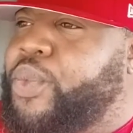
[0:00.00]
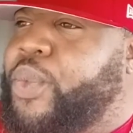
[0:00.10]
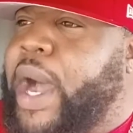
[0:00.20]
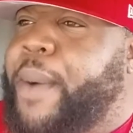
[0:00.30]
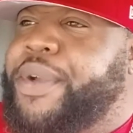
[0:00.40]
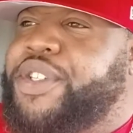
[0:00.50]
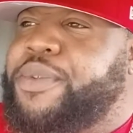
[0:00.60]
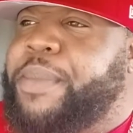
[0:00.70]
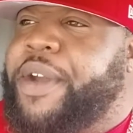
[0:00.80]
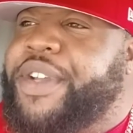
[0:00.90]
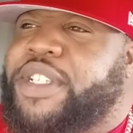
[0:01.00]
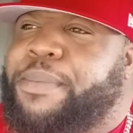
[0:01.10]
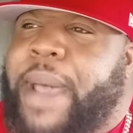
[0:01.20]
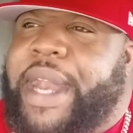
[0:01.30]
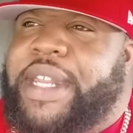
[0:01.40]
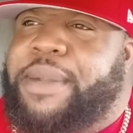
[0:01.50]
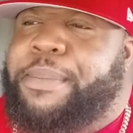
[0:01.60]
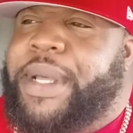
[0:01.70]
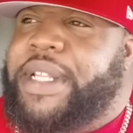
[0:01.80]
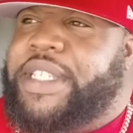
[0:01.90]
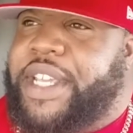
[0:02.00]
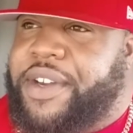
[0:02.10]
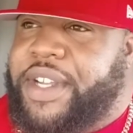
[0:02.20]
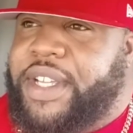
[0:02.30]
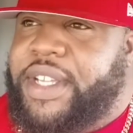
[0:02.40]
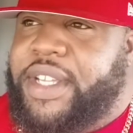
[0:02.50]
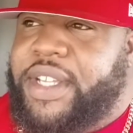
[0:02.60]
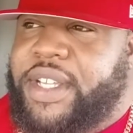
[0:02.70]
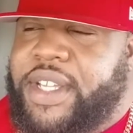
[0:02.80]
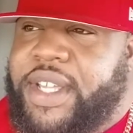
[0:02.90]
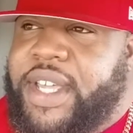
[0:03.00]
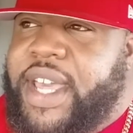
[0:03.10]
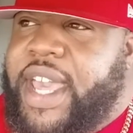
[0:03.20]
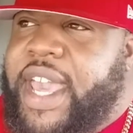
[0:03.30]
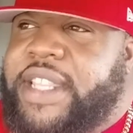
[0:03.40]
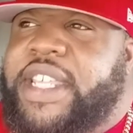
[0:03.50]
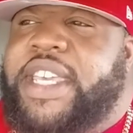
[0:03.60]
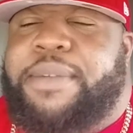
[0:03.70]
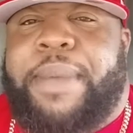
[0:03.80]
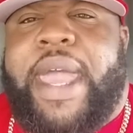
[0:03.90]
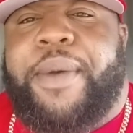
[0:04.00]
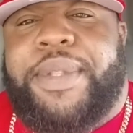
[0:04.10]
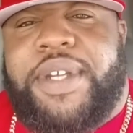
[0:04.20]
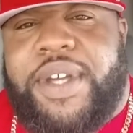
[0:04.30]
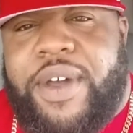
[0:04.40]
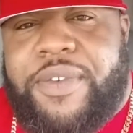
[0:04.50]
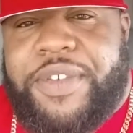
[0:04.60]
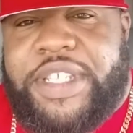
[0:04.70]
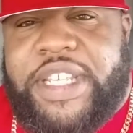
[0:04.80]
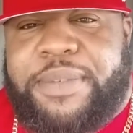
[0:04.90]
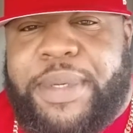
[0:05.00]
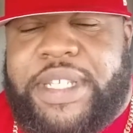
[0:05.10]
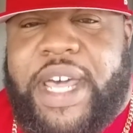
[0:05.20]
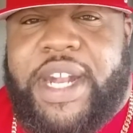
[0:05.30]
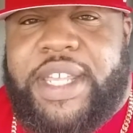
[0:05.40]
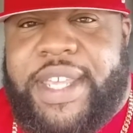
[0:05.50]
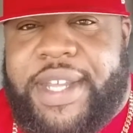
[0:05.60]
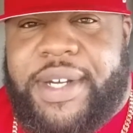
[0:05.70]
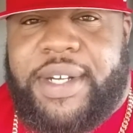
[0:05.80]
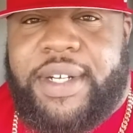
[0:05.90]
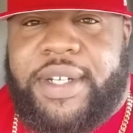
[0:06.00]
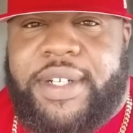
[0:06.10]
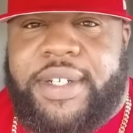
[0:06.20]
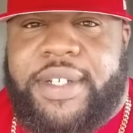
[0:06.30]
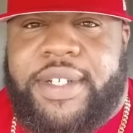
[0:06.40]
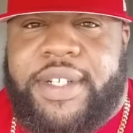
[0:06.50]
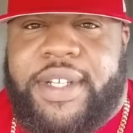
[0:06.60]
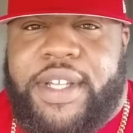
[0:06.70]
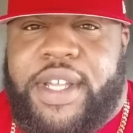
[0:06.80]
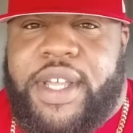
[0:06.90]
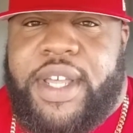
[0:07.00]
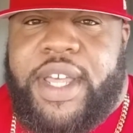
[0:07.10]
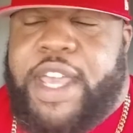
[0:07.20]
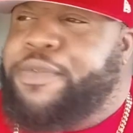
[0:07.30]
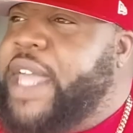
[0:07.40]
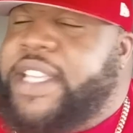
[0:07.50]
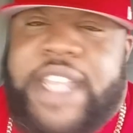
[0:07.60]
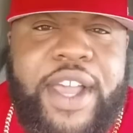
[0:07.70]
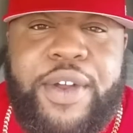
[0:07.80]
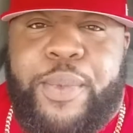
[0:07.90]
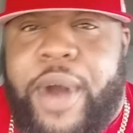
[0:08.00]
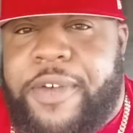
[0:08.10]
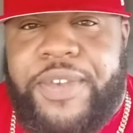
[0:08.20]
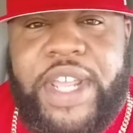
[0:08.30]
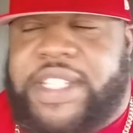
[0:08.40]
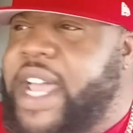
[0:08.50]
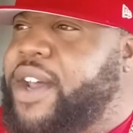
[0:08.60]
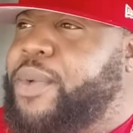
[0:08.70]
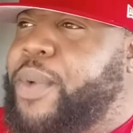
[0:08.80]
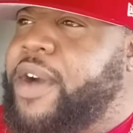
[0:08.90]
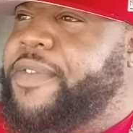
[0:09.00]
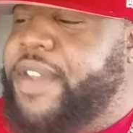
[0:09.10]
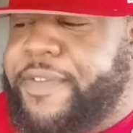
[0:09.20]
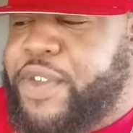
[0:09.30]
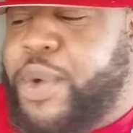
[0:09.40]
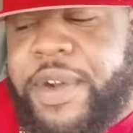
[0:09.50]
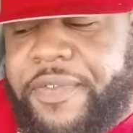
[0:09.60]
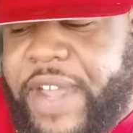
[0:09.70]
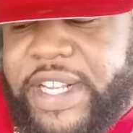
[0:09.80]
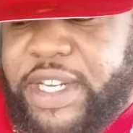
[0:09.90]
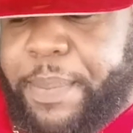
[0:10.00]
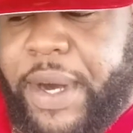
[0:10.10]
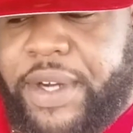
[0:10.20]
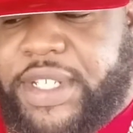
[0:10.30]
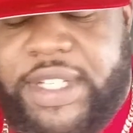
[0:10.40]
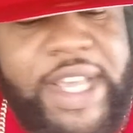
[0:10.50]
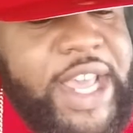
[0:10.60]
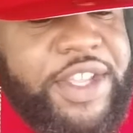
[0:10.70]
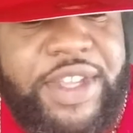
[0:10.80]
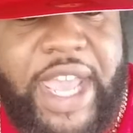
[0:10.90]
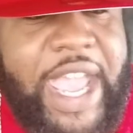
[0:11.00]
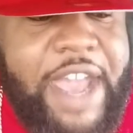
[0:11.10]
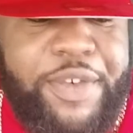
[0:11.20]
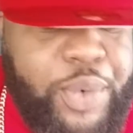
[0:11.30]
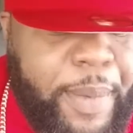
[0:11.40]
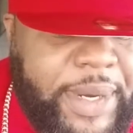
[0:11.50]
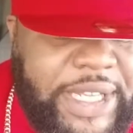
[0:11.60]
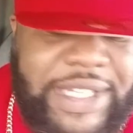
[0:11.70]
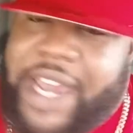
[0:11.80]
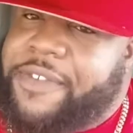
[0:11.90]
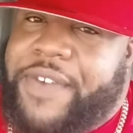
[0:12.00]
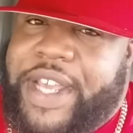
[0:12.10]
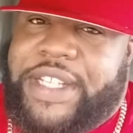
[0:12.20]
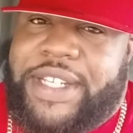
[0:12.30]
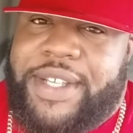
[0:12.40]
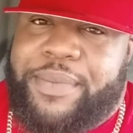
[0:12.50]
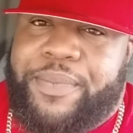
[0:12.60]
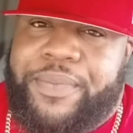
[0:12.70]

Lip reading: why would you marry somebody in the military and then get mad when they're gone for 6 months out of the year? If that's not going to work for you, that's not going to work for you. If you're an affectionate person, you can't have a woman that's not affectionate.